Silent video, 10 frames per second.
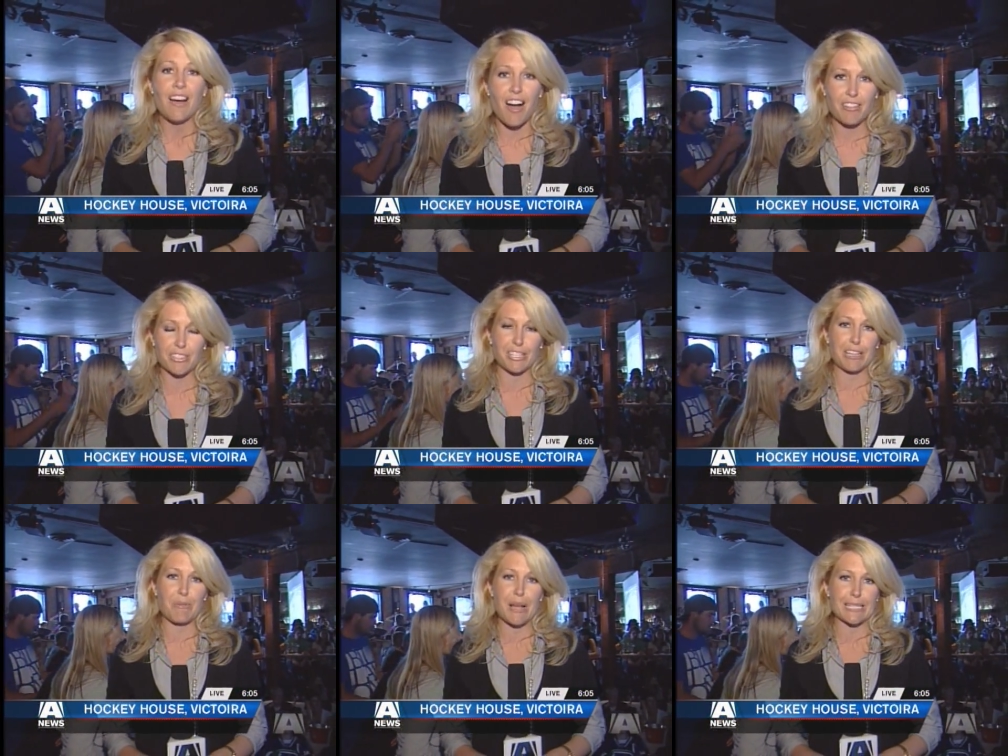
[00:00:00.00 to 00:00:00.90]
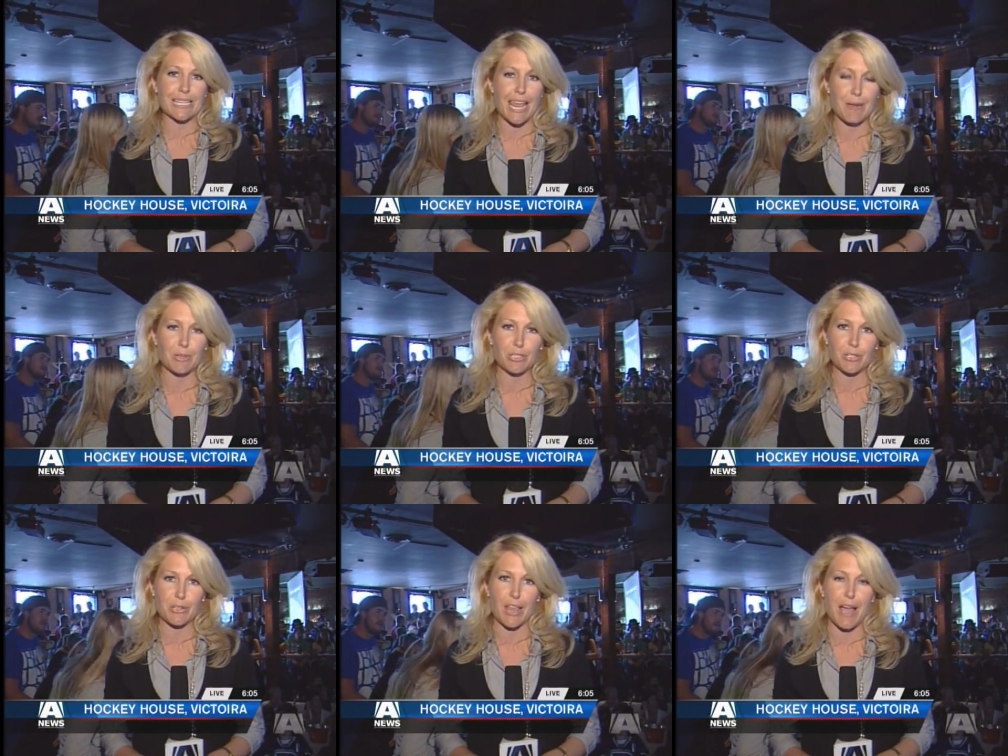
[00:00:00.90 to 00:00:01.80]
Obviously, he wasn't able to
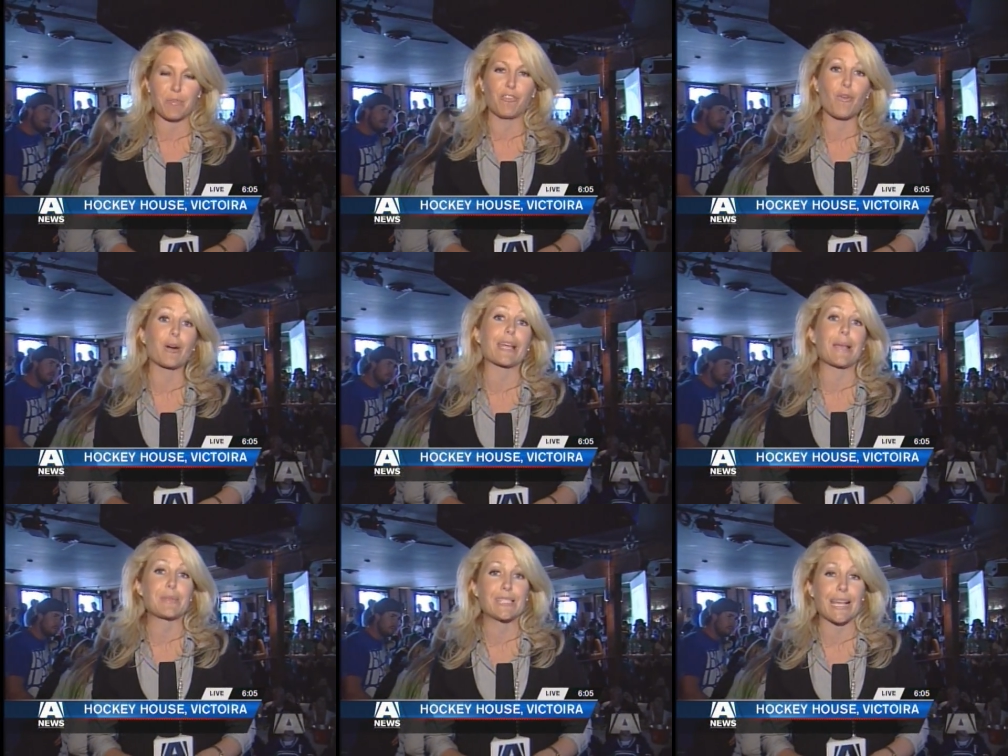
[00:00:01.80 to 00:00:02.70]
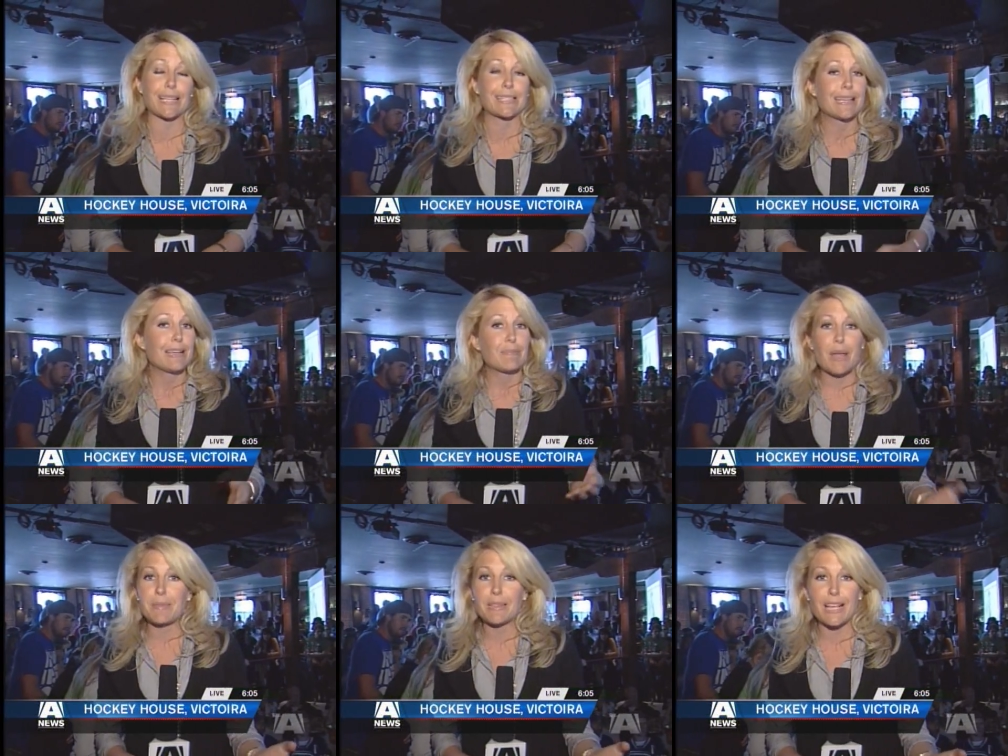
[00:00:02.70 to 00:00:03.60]
do that before game six.
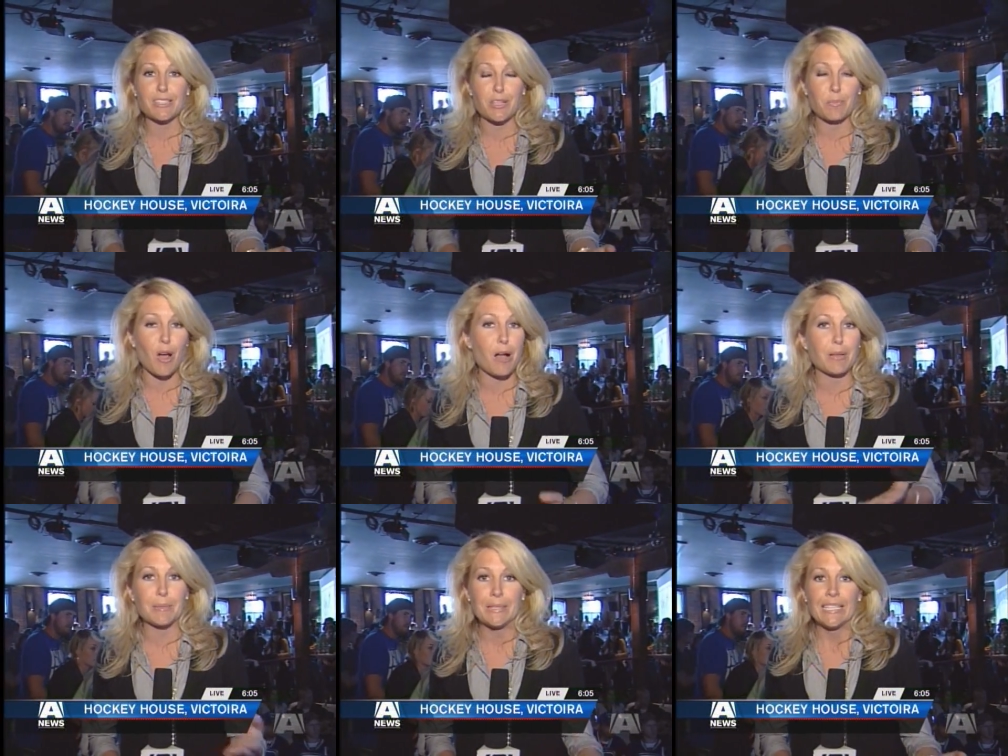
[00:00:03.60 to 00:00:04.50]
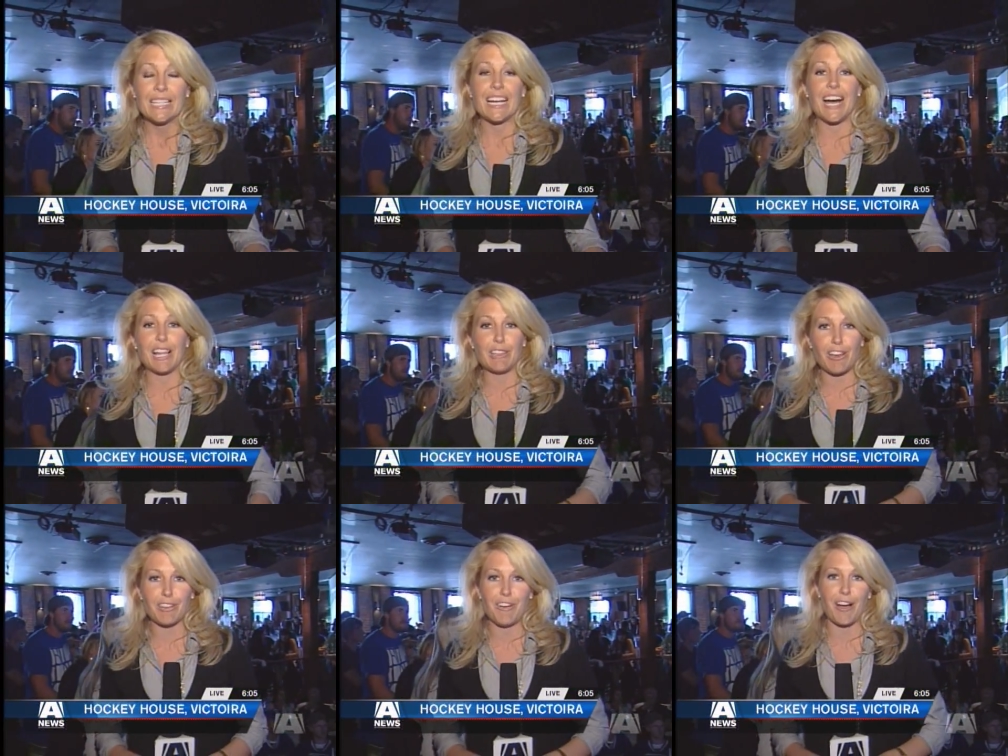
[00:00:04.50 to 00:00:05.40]
Maybe that's the problem. Uh, a
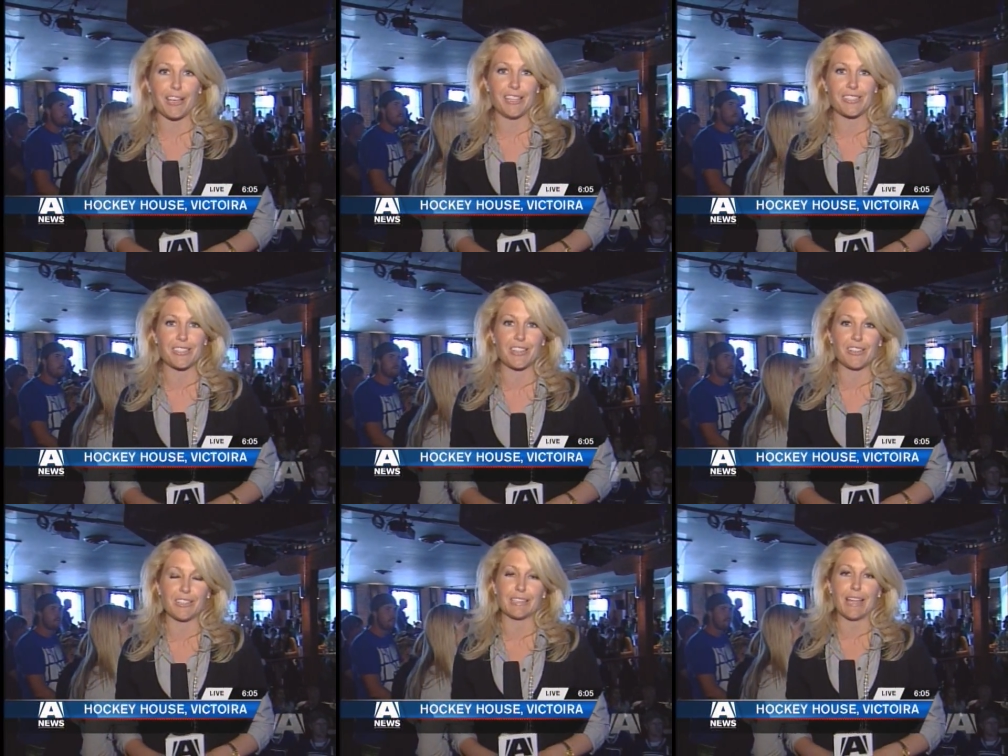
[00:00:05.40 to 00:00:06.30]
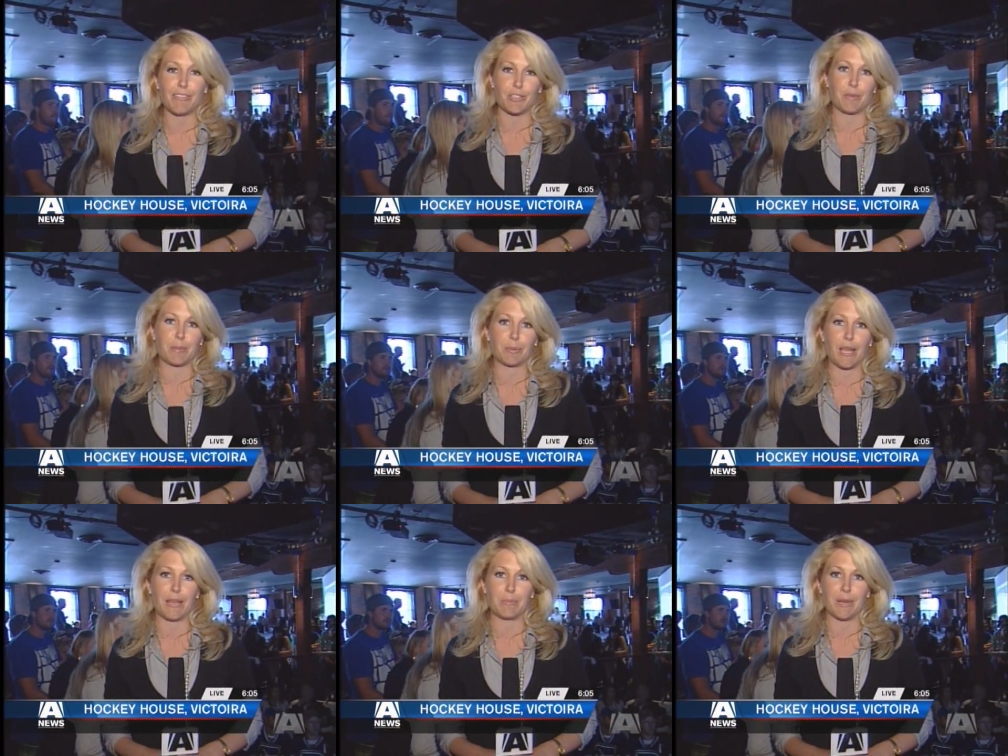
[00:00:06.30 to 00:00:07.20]
lot of hockey still left to be
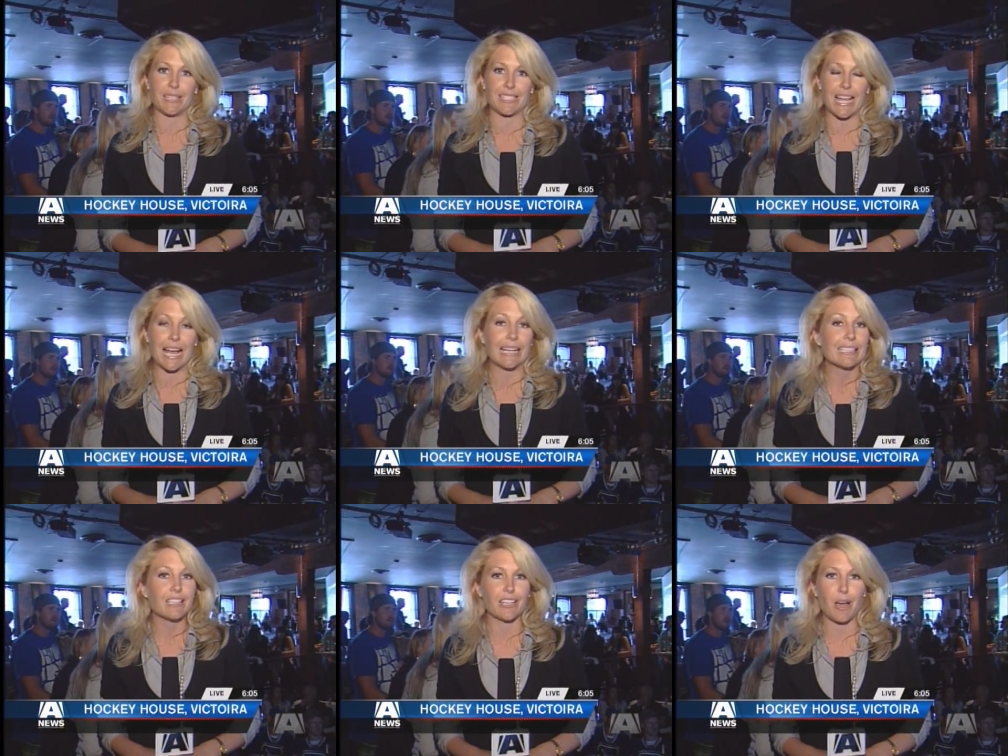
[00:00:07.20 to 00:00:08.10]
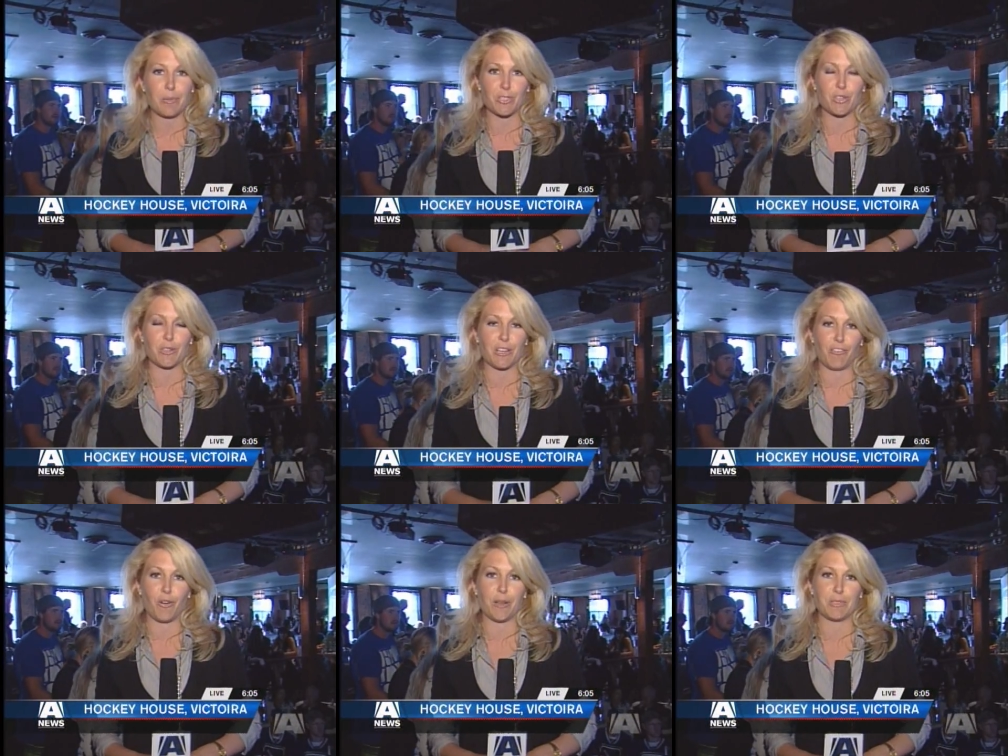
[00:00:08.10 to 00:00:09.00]
played, but uh, an opportunity
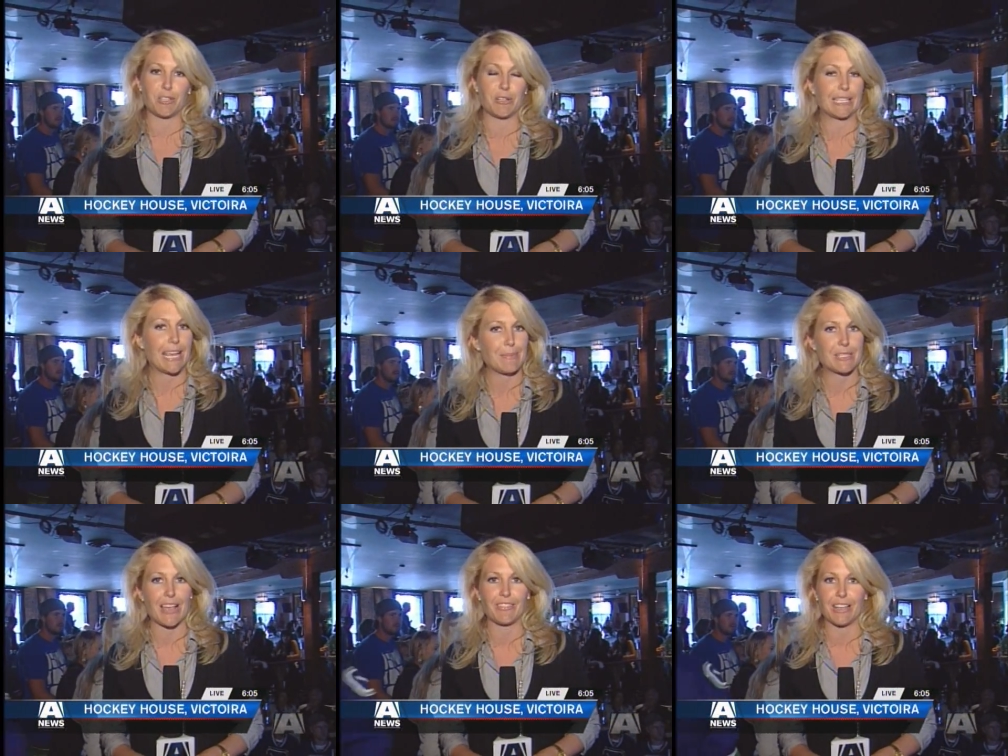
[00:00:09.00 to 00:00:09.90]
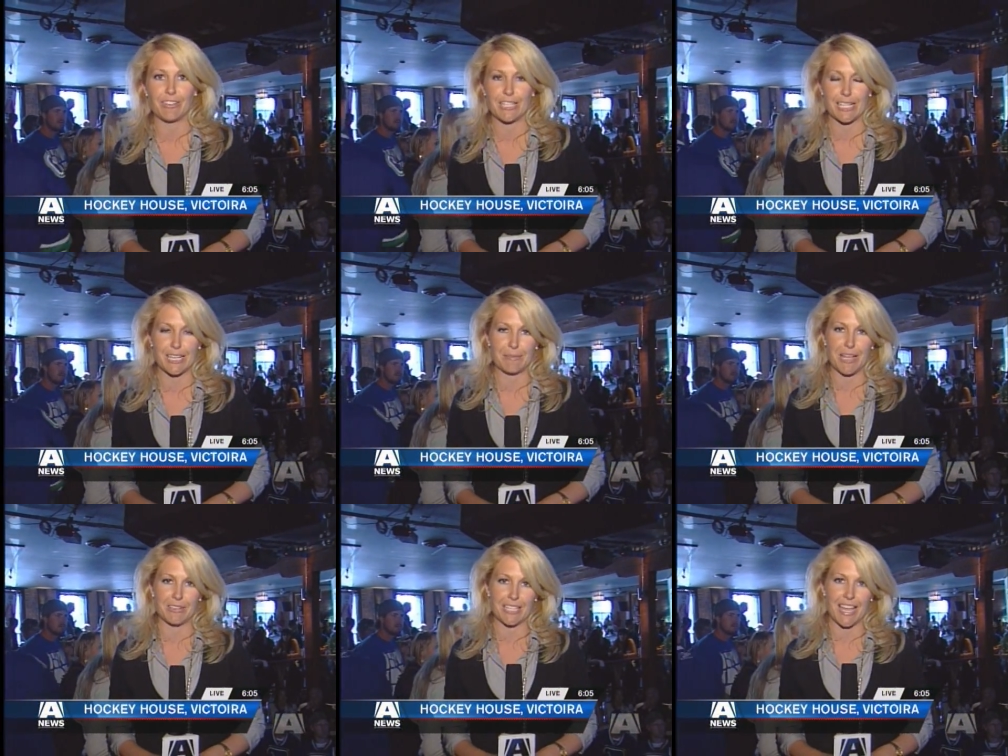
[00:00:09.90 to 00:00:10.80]
for him to do it in game seven if it does come
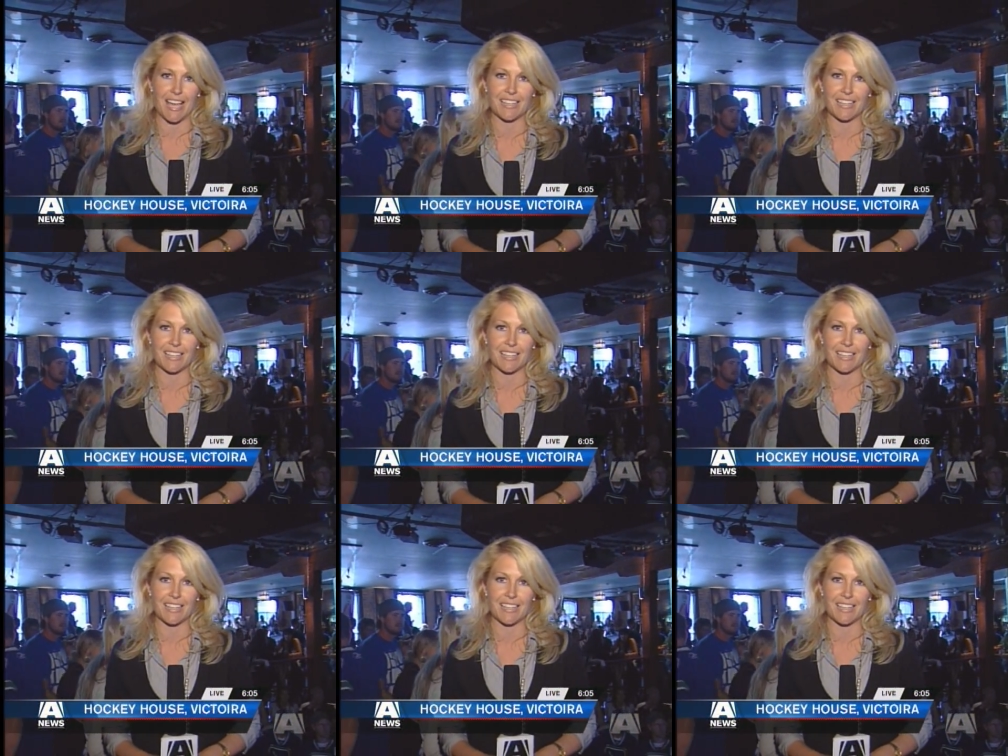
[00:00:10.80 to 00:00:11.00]
down to that.